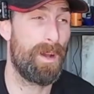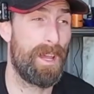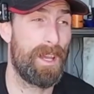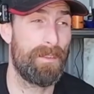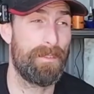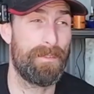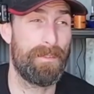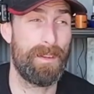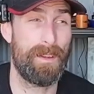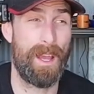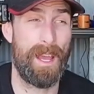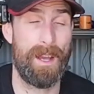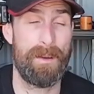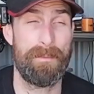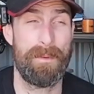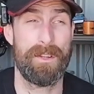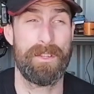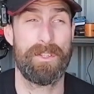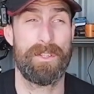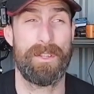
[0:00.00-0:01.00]
have how
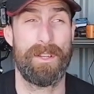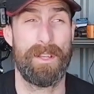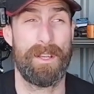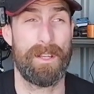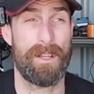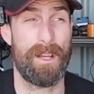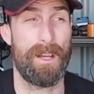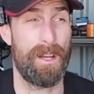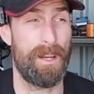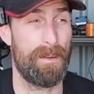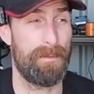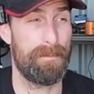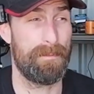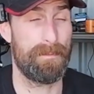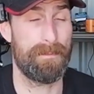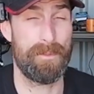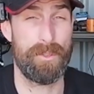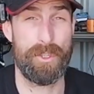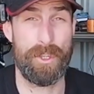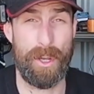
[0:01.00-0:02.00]
much
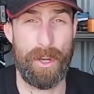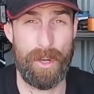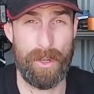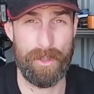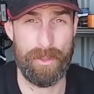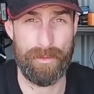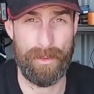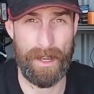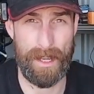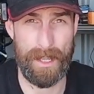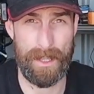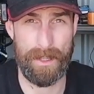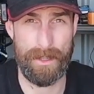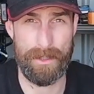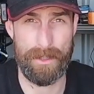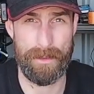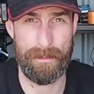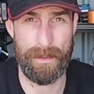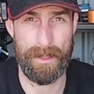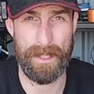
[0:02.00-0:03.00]
charge rate you
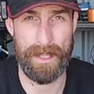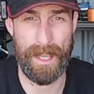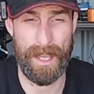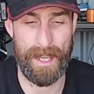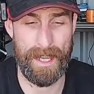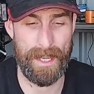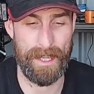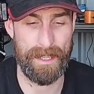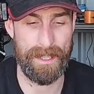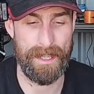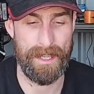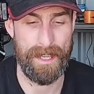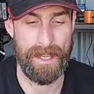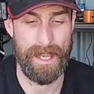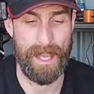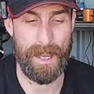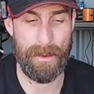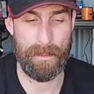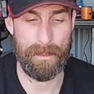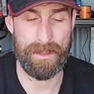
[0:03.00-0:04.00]
should be getting.
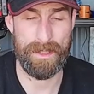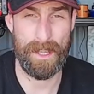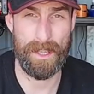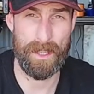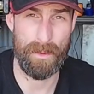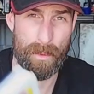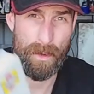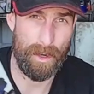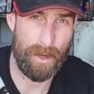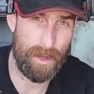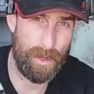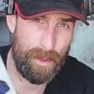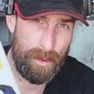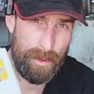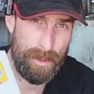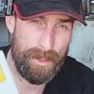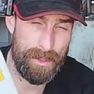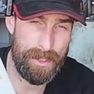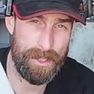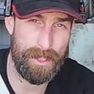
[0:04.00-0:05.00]
It will tell you what
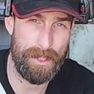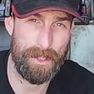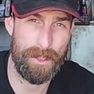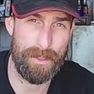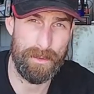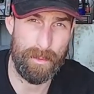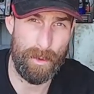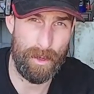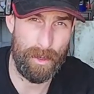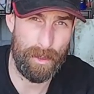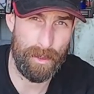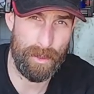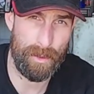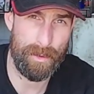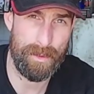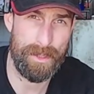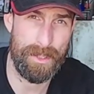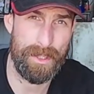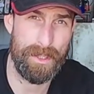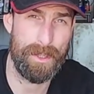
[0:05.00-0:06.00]
coolant to use, what
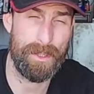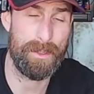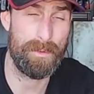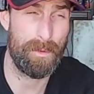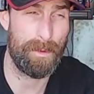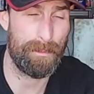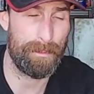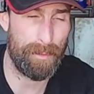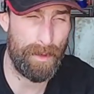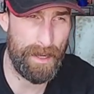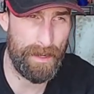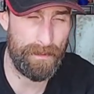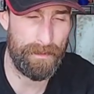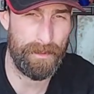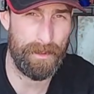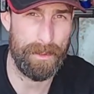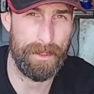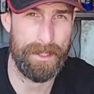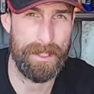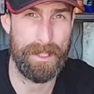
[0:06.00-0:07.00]
oil to use, what brake
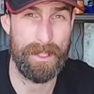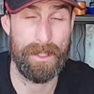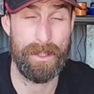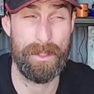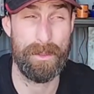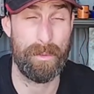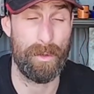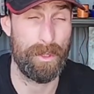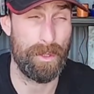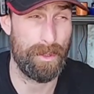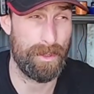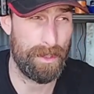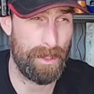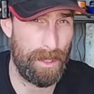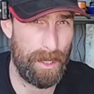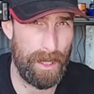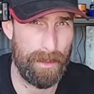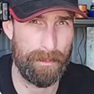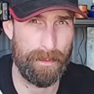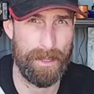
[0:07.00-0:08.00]
fluid to use, what your
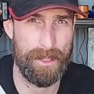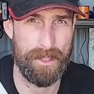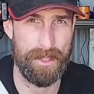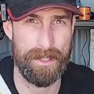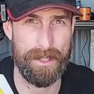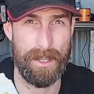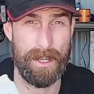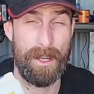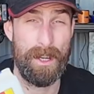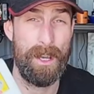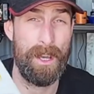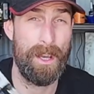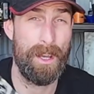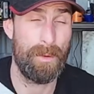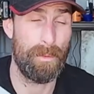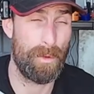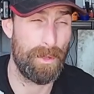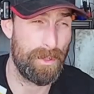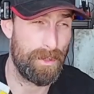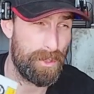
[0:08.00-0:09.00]
tyre pressures are,
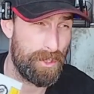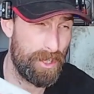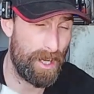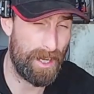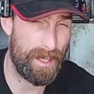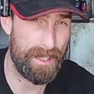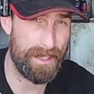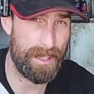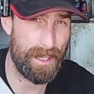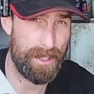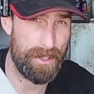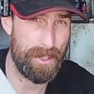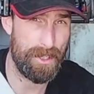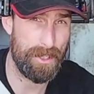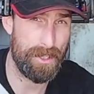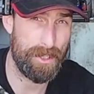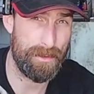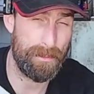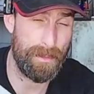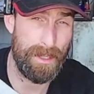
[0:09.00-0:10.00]
what your chain
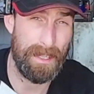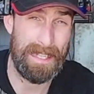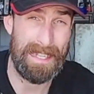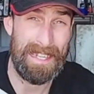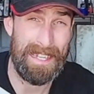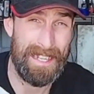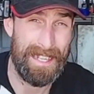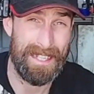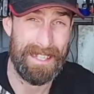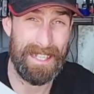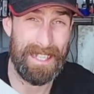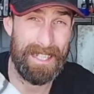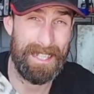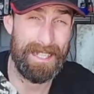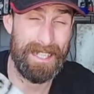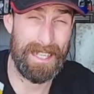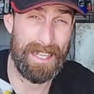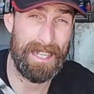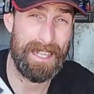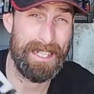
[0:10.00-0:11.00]
tension should be.
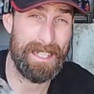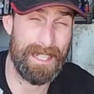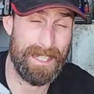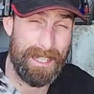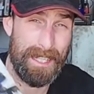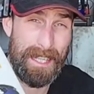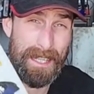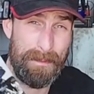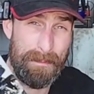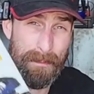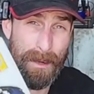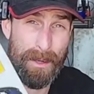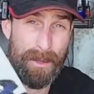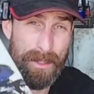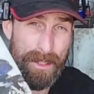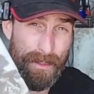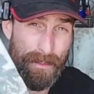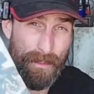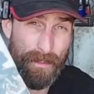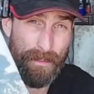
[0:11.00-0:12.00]
This is the
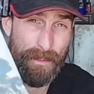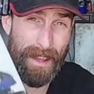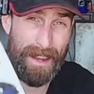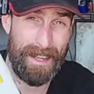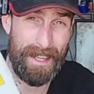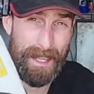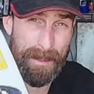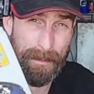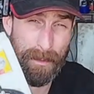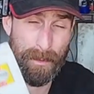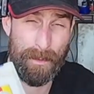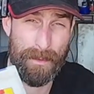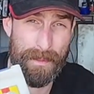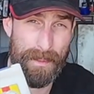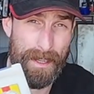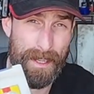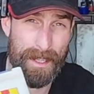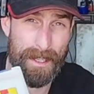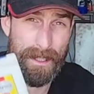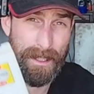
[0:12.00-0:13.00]
most valuable
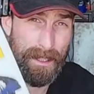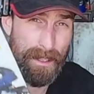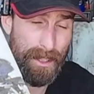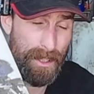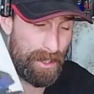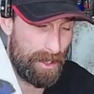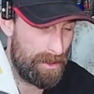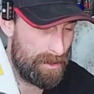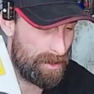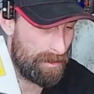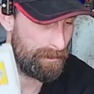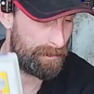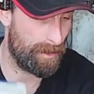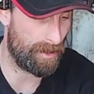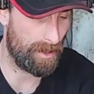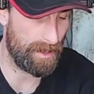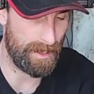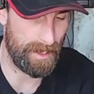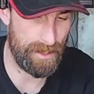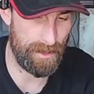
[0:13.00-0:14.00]
thing that you can
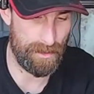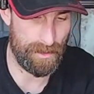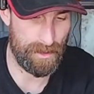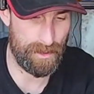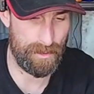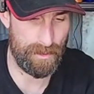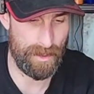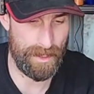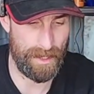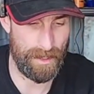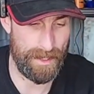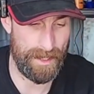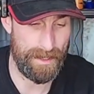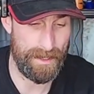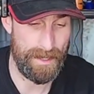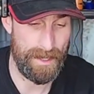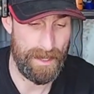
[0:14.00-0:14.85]
buy in your toolkit.